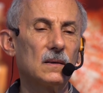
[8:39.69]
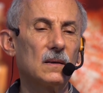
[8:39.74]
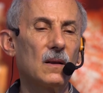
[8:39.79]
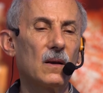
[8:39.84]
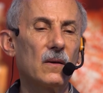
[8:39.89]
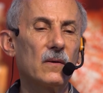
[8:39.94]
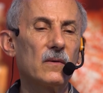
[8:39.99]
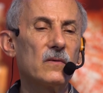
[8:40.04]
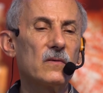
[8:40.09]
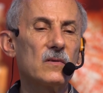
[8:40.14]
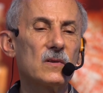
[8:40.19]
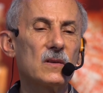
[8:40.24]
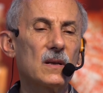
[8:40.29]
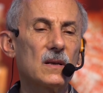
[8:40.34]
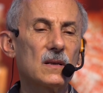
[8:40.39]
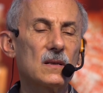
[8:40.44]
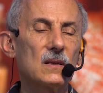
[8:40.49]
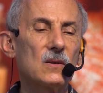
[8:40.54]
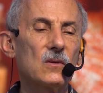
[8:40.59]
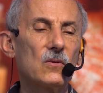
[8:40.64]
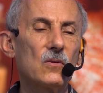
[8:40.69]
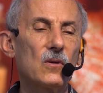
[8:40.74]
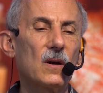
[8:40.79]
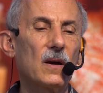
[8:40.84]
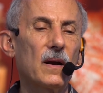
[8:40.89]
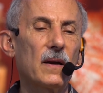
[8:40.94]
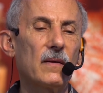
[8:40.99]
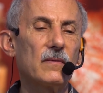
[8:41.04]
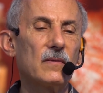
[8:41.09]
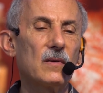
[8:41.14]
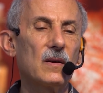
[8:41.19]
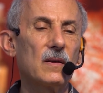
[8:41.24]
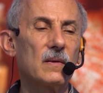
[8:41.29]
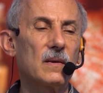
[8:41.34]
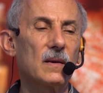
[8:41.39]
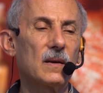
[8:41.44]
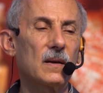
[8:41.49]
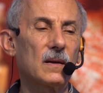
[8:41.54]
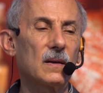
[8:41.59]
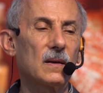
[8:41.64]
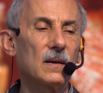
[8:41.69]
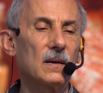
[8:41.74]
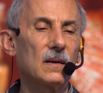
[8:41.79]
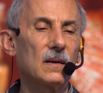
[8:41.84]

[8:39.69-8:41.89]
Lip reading: Love says you are everything.